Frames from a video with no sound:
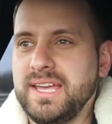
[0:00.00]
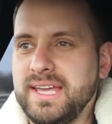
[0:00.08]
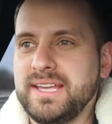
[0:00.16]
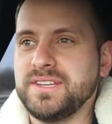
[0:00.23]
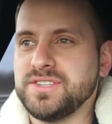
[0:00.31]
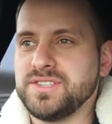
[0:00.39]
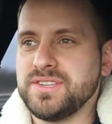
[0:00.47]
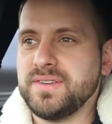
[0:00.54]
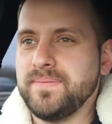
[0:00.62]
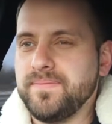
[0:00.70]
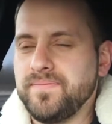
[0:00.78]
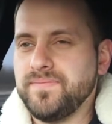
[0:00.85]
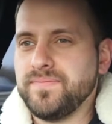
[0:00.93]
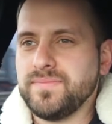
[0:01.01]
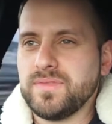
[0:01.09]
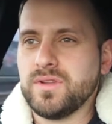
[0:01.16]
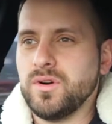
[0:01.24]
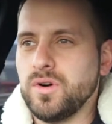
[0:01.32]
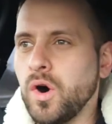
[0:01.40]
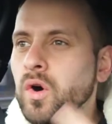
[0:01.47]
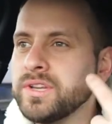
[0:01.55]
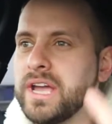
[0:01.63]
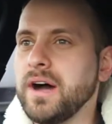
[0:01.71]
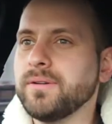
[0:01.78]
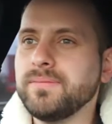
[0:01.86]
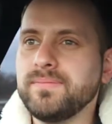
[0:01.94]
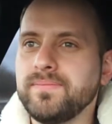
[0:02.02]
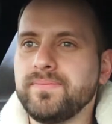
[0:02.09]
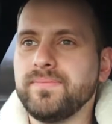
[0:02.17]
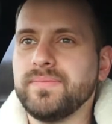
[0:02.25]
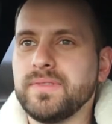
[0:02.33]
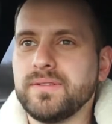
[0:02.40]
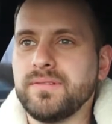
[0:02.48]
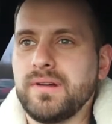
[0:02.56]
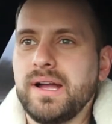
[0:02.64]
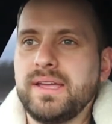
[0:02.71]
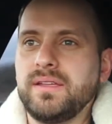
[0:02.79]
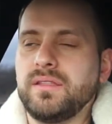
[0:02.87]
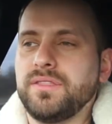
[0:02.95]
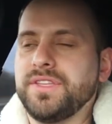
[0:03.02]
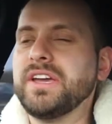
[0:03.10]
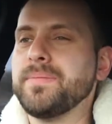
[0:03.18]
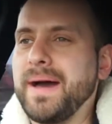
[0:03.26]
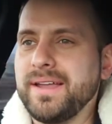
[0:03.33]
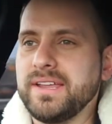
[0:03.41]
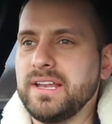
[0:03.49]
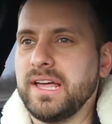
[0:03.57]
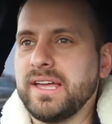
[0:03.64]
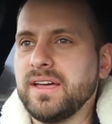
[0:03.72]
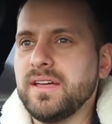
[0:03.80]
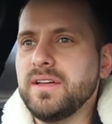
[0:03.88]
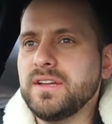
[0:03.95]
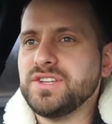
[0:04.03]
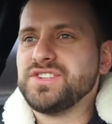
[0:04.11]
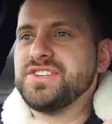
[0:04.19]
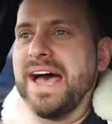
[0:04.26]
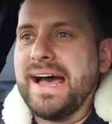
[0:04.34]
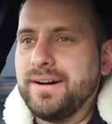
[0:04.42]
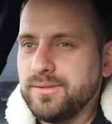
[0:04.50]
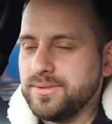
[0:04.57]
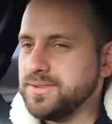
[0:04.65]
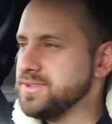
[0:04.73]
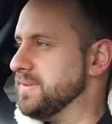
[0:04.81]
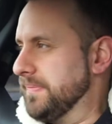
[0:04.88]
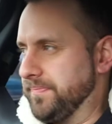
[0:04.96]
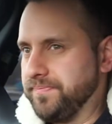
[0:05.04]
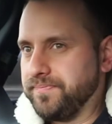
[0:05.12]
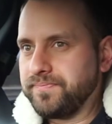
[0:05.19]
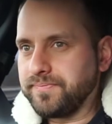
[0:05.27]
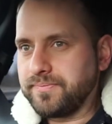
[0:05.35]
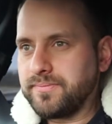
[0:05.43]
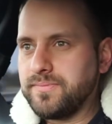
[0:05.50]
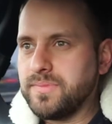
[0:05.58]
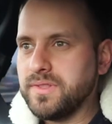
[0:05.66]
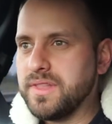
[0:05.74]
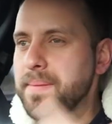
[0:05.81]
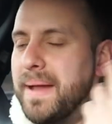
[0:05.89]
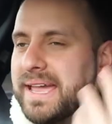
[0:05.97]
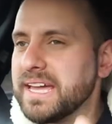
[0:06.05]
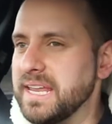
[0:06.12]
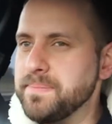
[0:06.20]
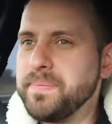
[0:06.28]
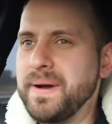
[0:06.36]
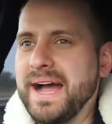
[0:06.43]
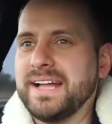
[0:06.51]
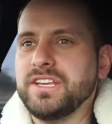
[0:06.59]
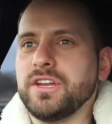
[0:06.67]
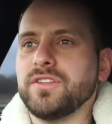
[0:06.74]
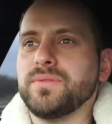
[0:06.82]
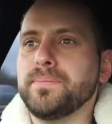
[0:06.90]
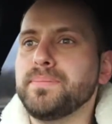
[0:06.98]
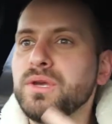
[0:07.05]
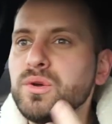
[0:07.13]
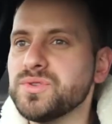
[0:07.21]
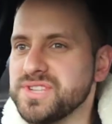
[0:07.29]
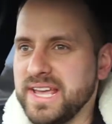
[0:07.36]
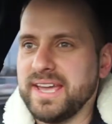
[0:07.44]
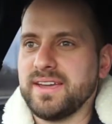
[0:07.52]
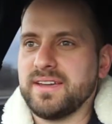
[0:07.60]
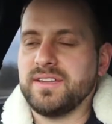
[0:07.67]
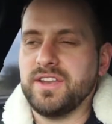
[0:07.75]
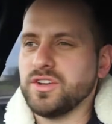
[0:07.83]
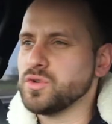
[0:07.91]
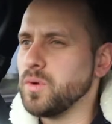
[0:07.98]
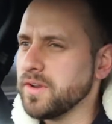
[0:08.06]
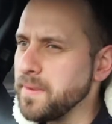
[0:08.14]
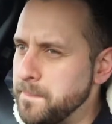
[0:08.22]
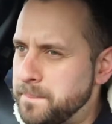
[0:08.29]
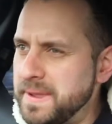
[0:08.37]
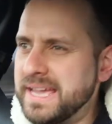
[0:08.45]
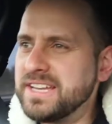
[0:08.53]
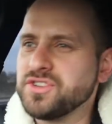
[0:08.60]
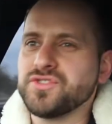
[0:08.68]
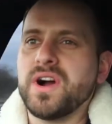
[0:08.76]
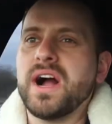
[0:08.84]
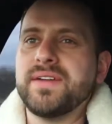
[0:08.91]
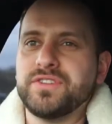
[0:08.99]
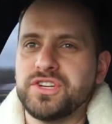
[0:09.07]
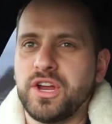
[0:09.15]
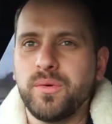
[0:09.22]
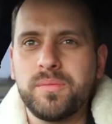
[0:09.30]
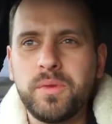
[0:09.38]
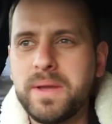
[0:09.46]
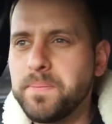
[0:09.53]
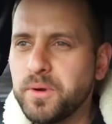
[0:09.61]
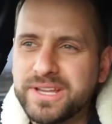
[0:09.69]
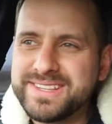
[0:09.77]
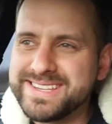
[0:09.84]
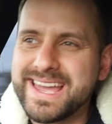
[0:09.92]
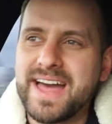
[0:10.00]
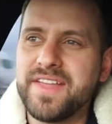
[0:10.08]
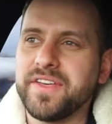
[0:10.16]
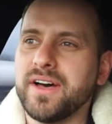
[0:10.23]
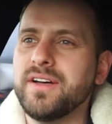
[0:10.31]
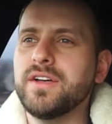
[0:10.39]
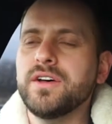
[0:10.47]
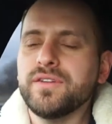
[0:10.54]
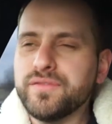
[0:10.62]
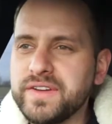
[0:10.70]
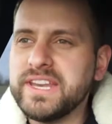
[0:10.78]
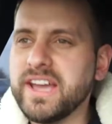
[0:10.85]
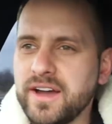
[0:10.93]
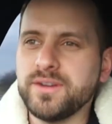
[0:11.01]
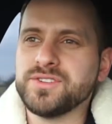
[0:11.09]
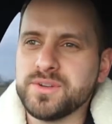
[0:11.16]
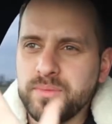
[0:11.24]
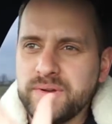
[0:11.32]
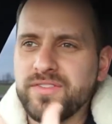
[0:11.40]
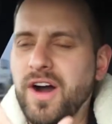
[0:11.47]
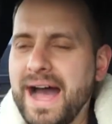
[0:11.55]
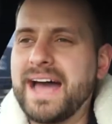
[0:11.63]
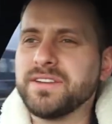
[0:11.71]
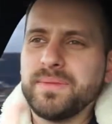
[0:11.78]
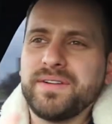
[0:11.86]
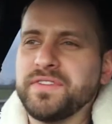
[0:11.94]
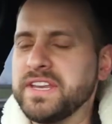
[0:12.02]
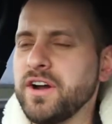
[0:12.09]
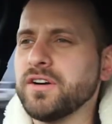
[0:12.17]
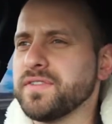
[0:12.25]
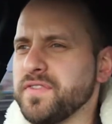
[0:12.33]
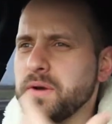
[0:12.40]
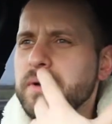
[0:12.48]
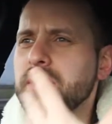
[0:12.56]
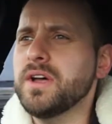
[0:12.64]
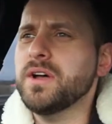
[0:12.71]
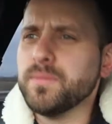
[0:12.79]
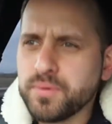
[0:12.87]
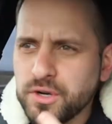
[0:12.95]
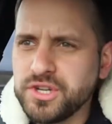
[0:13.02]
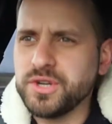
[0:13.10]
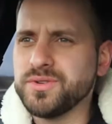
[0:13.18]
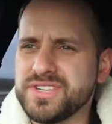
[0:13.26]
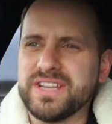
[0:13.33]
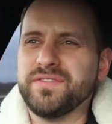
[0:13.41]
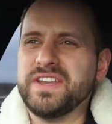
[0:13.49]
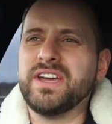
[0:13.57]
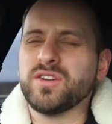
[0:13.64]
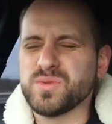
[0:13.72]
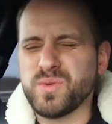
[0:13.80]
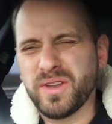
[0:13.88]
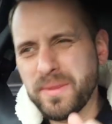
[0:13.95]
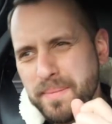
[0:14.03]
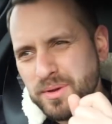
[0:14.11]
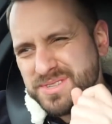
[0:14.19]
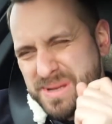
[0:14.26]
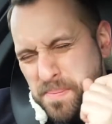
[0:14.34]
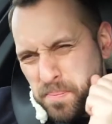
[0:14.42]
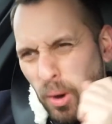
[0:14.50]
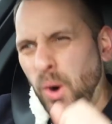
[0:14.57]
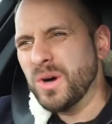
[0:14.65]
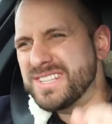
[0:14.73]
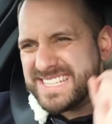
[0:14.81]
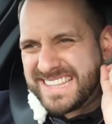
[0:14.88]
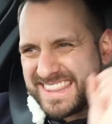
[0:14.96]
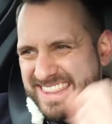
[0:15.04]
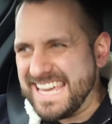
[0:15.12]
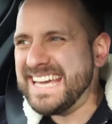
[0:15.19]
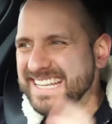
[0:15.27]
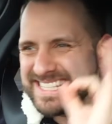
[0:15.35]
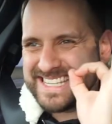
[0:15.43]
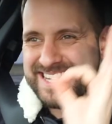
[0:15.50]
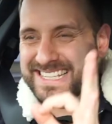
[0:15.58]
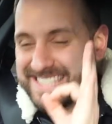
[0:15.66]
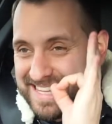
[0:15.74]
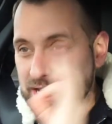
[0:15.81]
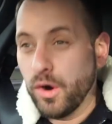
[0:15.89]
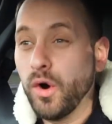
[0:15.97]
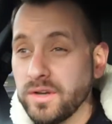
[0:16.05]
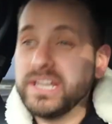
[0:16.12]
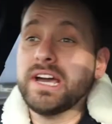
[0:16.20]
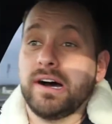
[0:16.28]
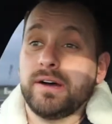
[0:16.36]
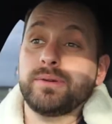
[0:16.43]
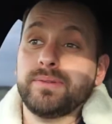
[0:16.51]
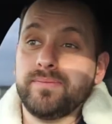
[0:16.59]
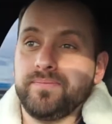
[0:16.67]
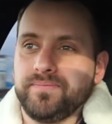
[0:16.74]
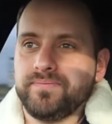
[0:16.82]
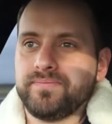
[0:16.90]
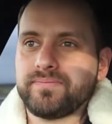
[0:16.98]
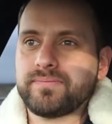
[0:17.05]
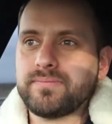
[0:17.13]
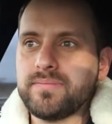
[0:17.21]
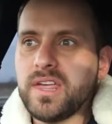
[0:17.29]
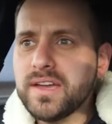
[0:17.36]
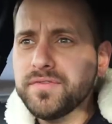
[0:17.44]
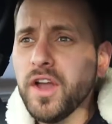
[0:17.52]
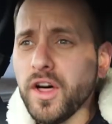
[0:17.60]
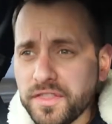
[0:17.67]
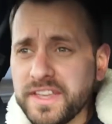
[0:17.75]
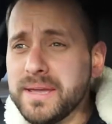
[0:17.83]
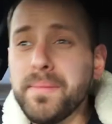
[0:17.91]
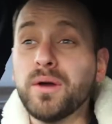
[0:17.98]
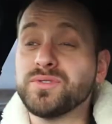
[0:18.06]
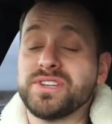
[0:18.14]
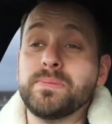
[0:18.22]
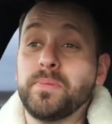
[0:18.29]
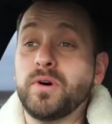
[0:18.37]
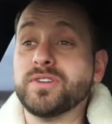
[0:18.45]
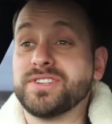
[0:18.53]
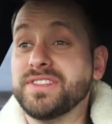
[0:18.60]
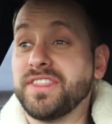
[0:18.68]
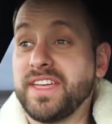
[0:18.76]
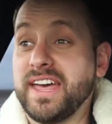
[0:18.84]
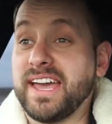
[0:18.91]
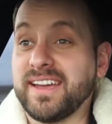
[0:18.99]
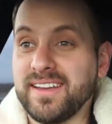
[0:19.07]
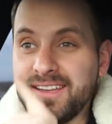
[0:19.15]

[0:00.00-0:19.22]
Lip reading: is audio, right? Think about it, like sounds, they make an impact. You know, music, you know, it's one of the biggest drivers. You know, when we're putting together videos and we've got Adam, our videographer, producing videos, one of the most important things is the audio, if not the most important thing,